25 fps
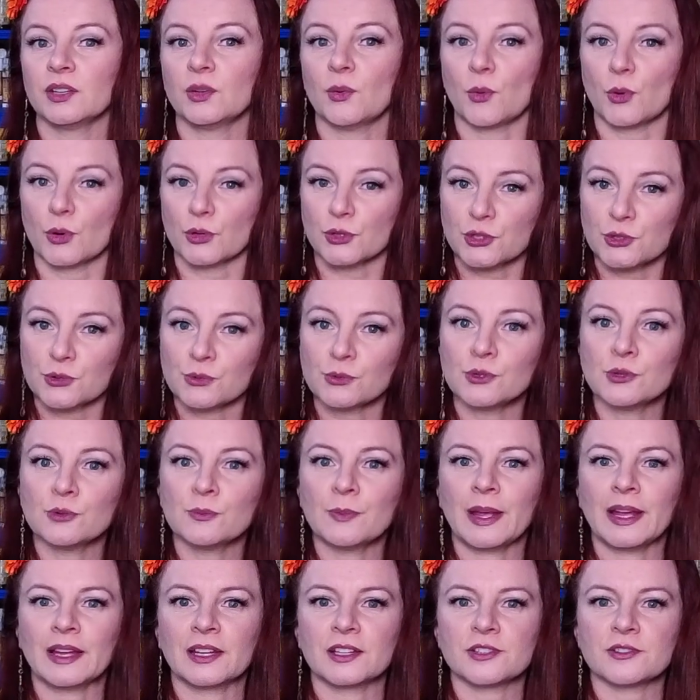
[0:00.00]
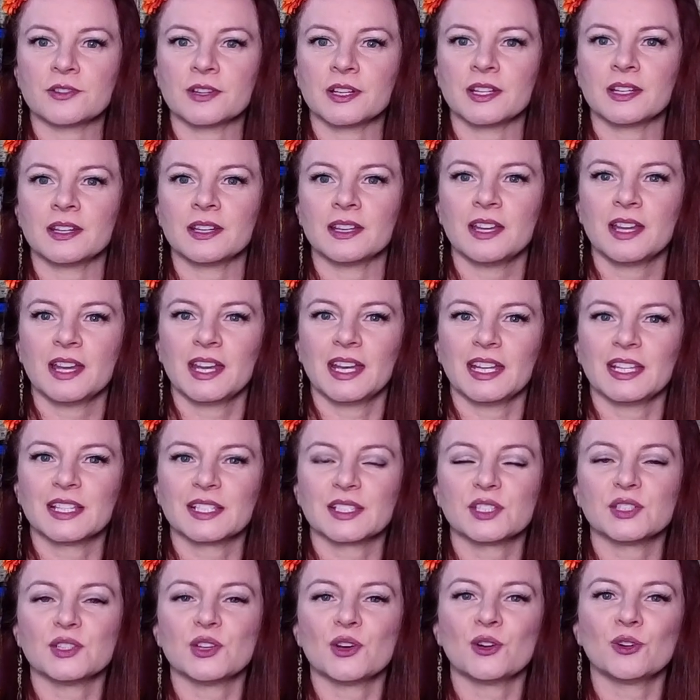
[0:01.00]
or true mandarin, is
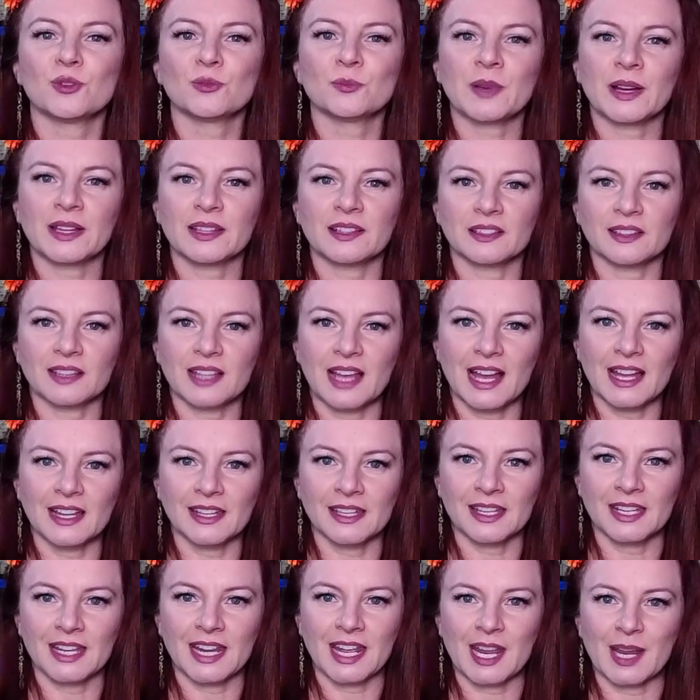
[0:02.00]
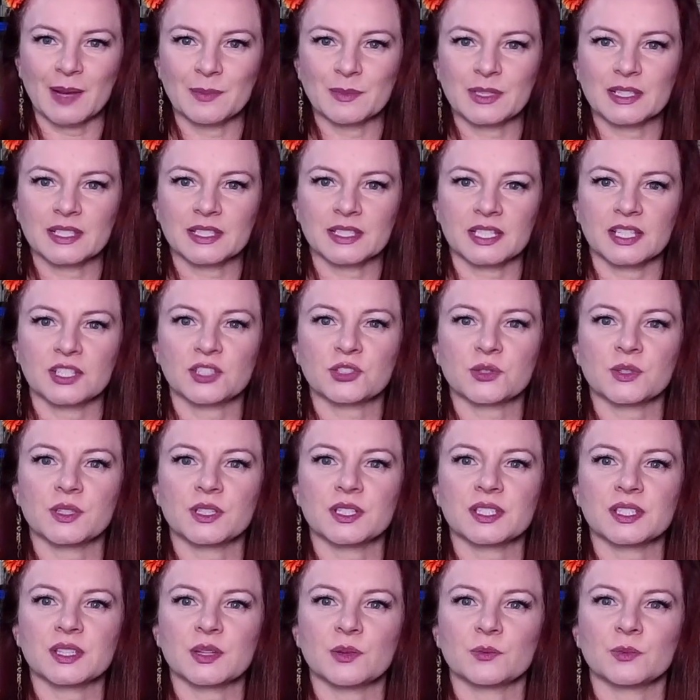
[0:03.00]
known by the Latin name
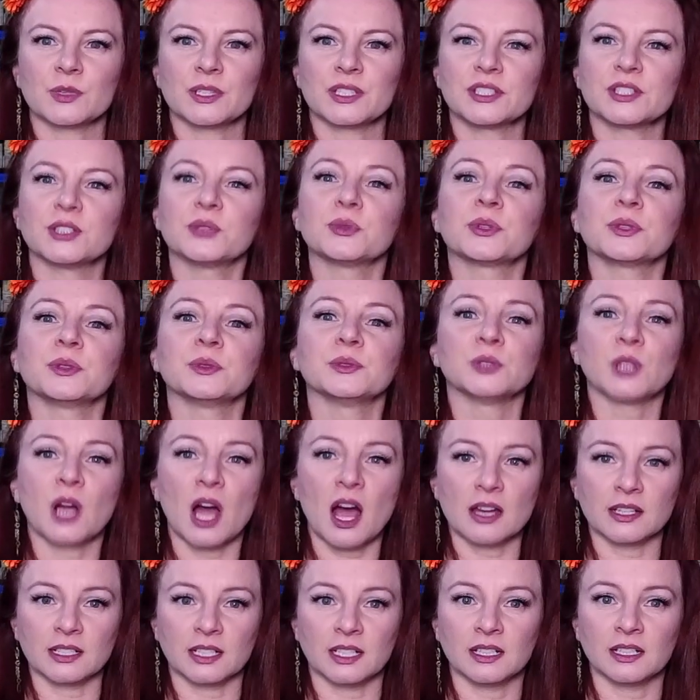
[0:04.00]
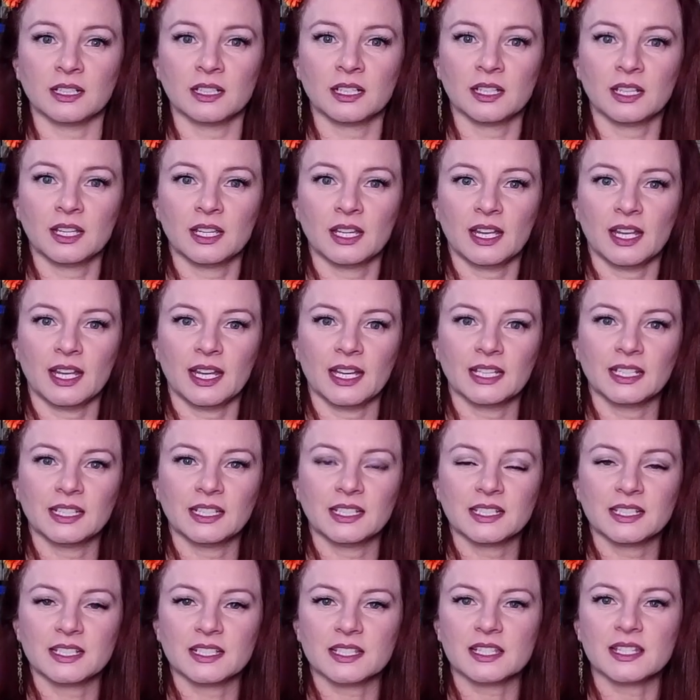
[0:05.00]
Citrus reticulata, and it
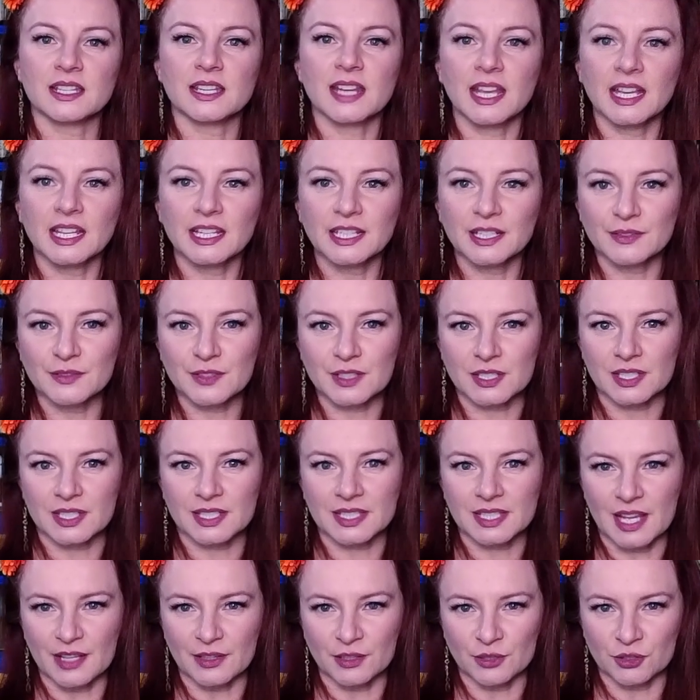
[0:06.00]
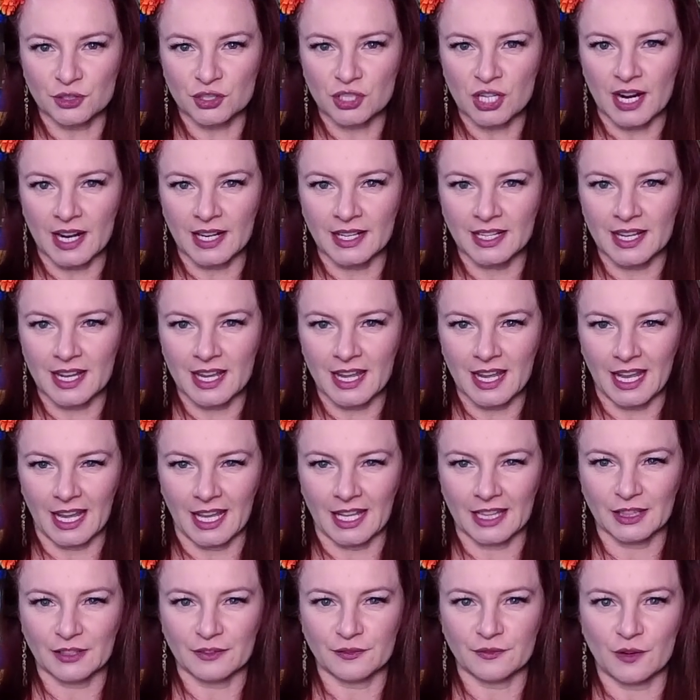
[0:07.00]
is native to southern China
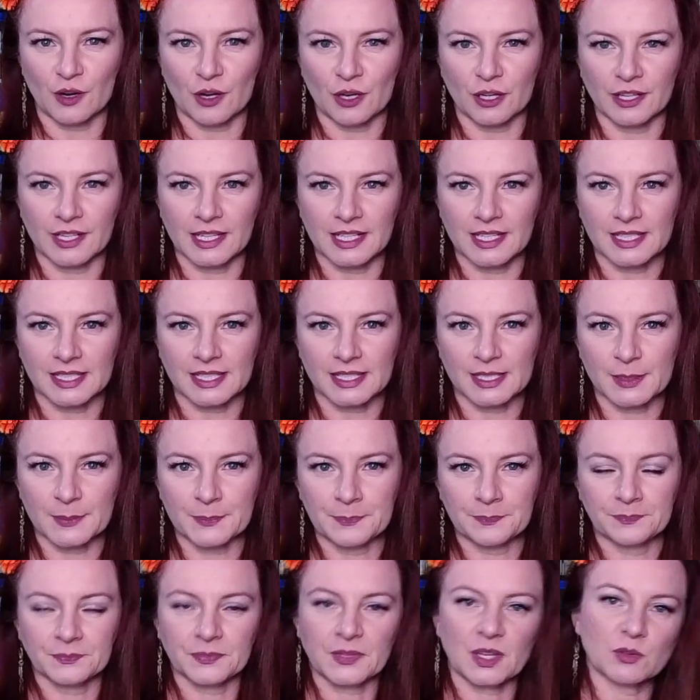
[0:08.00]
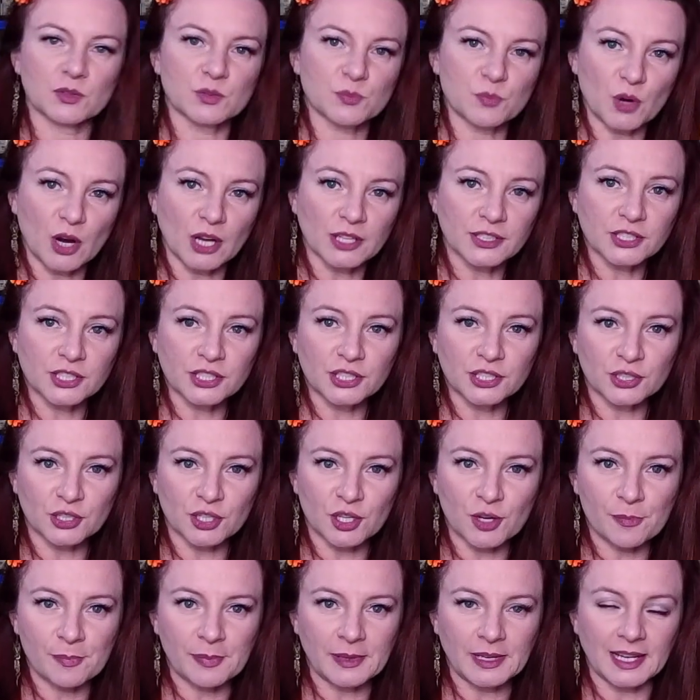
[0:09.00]
and the Far East. It was brought to
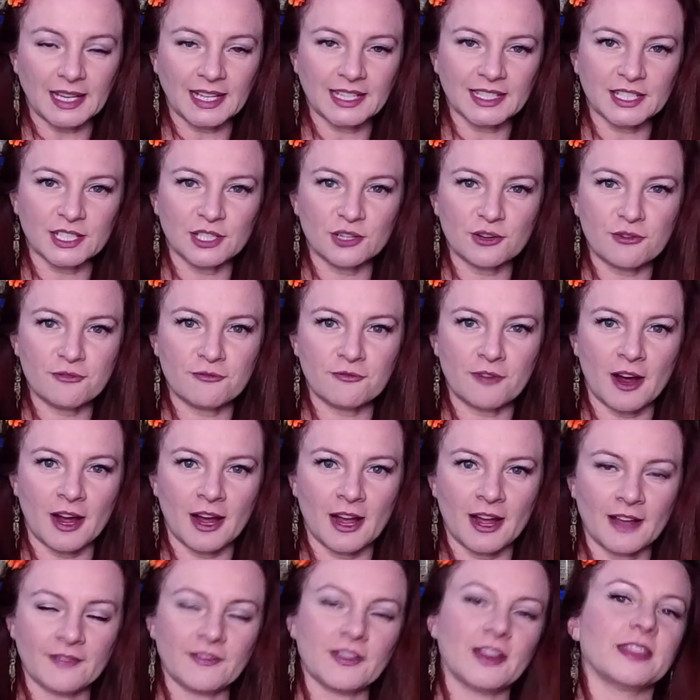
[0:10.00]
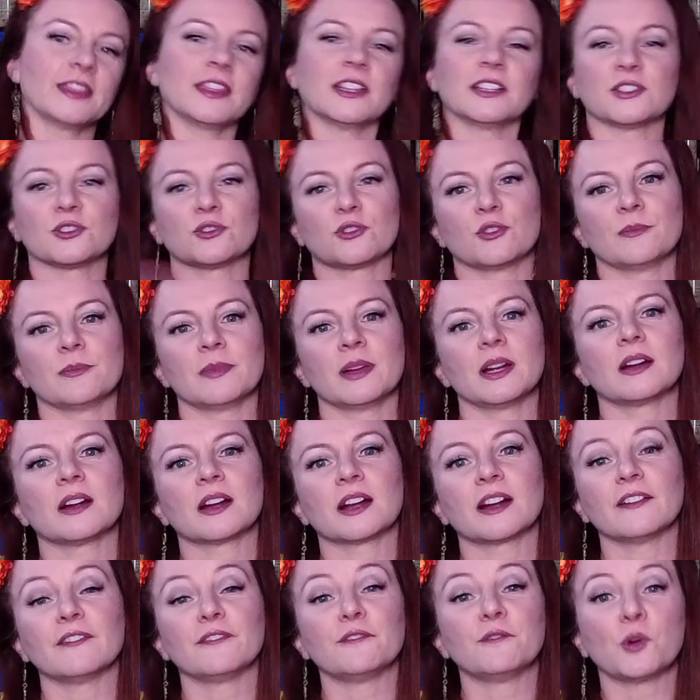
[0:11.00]
Europe in 1805 and then to
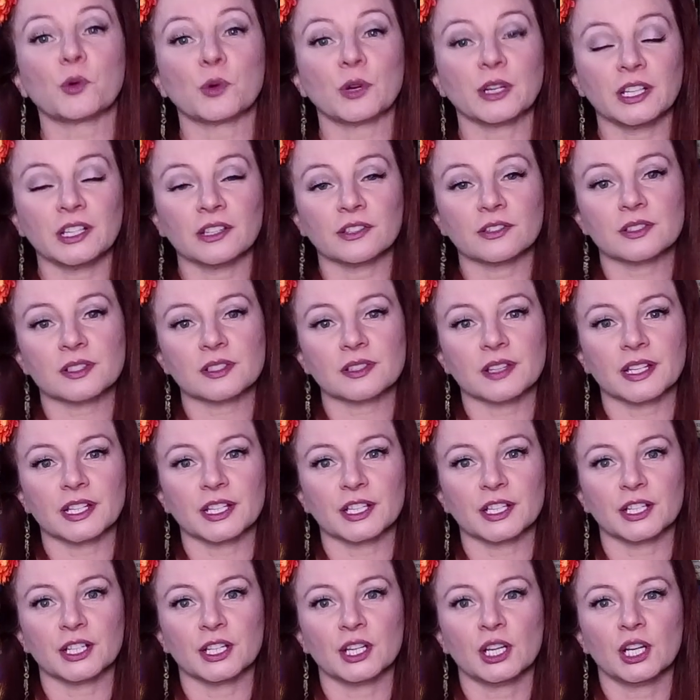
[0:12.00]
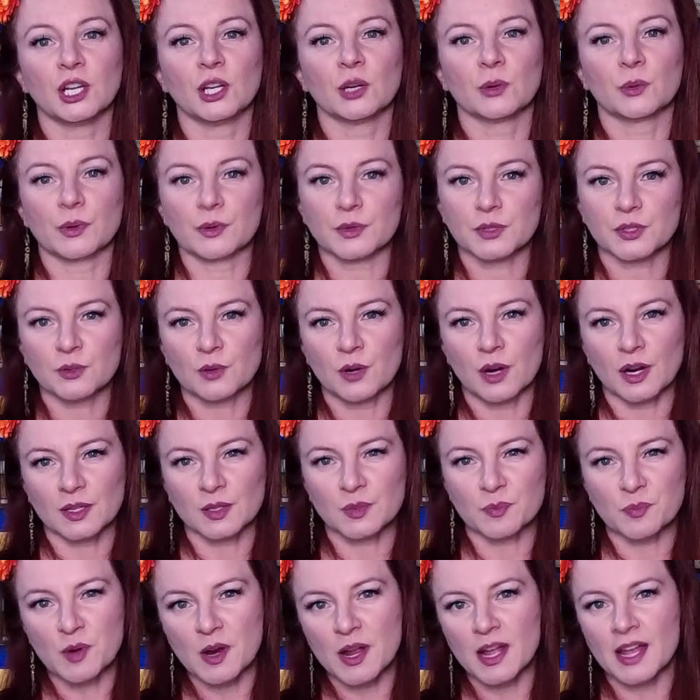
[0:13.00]
America 40 years later, where it was
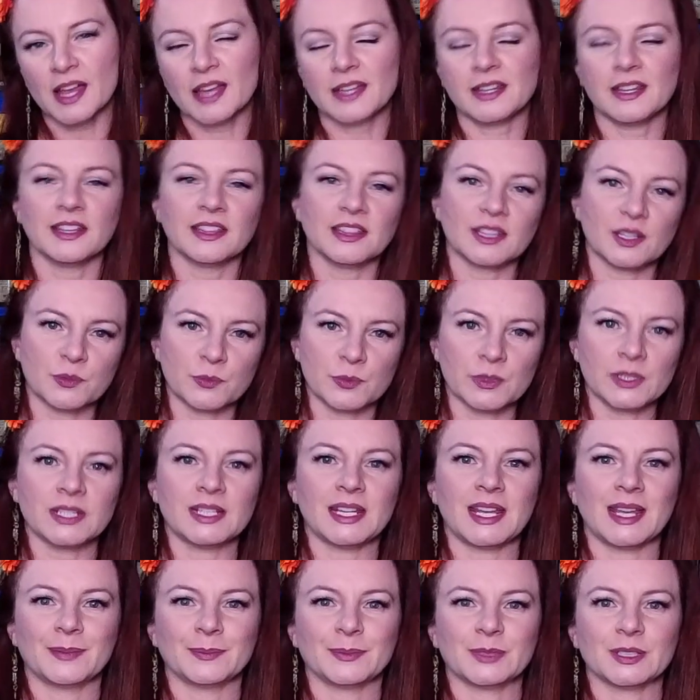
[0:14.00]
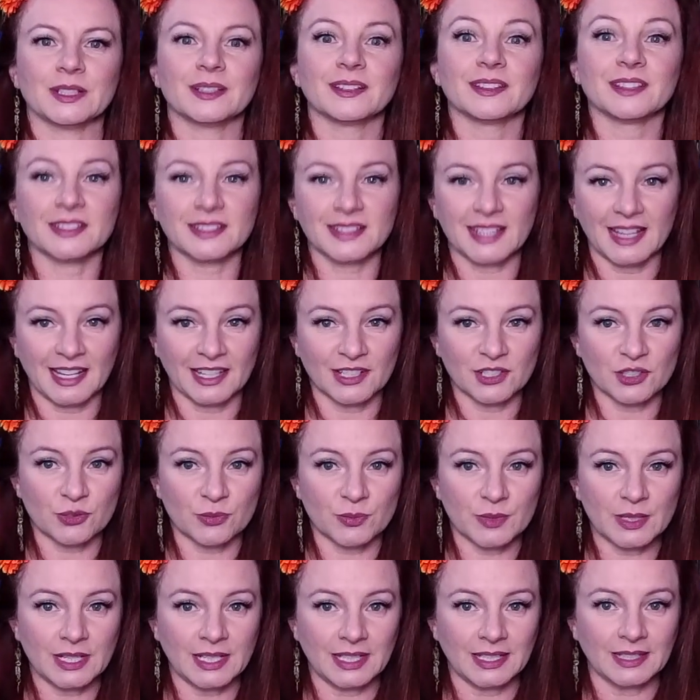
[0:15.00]
crossbred and then renamed the
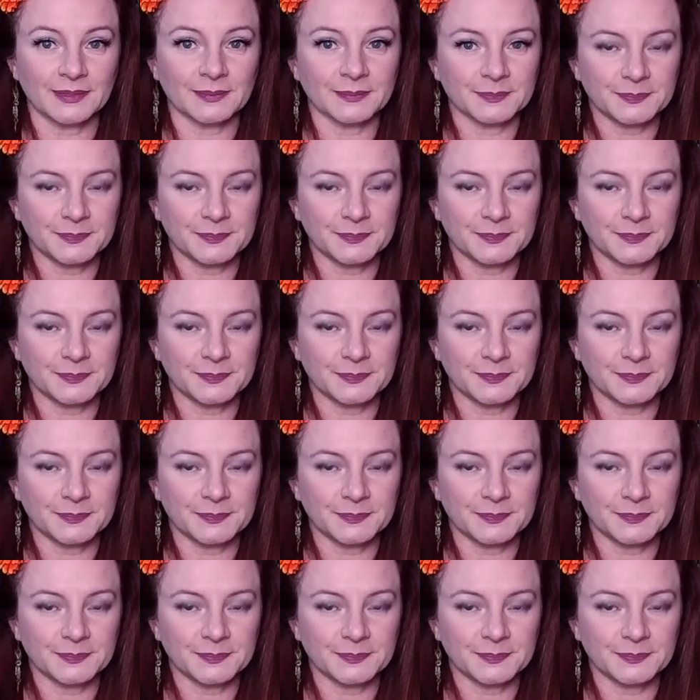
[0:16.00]
tangerine.